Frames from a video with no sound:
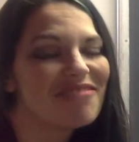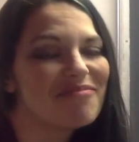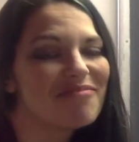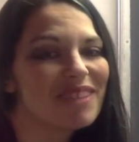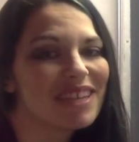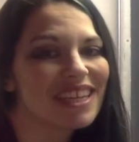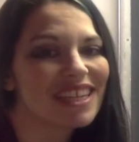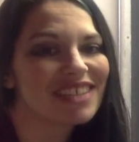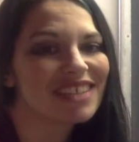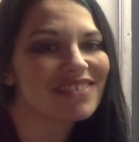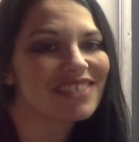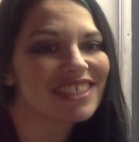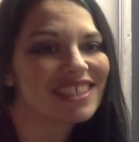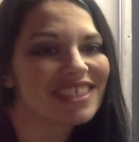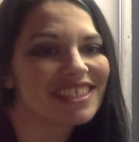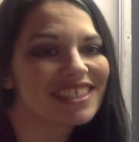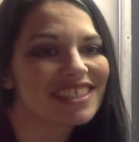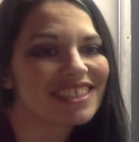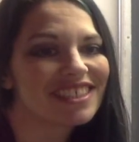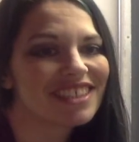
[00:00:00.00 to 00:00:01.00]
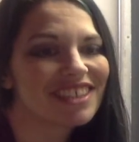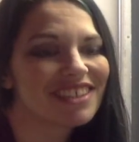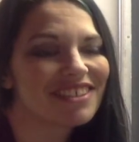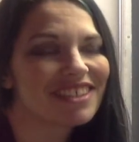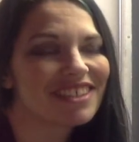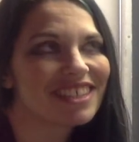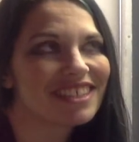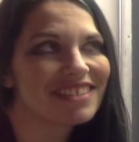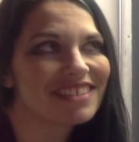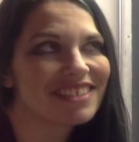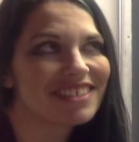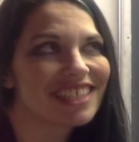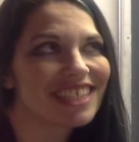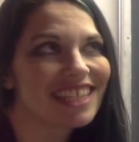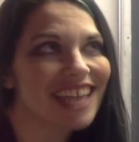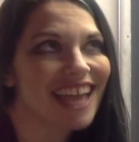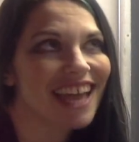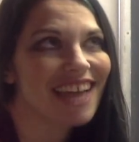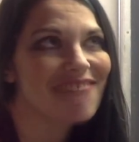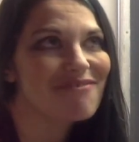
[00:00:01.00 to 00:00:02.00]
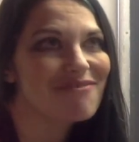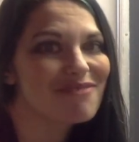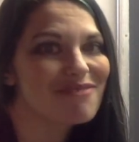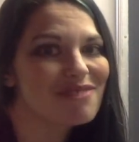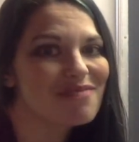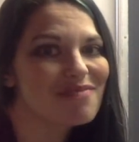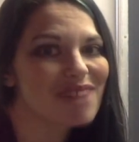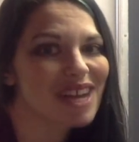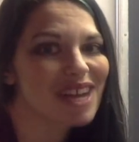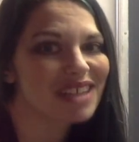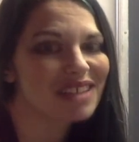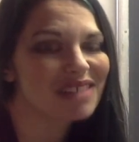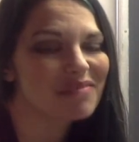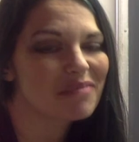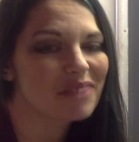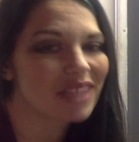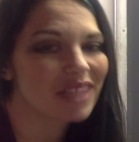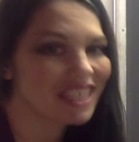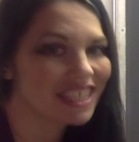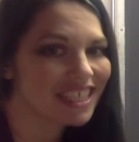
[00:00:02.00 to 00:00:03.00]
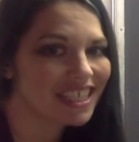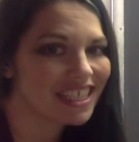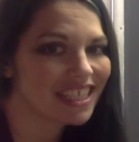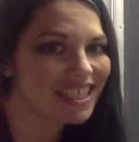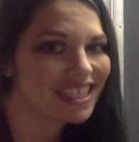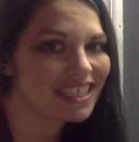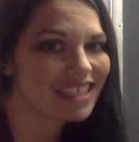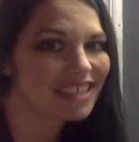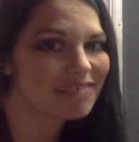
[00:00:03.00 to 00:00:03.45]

because we could just show literally every possibility,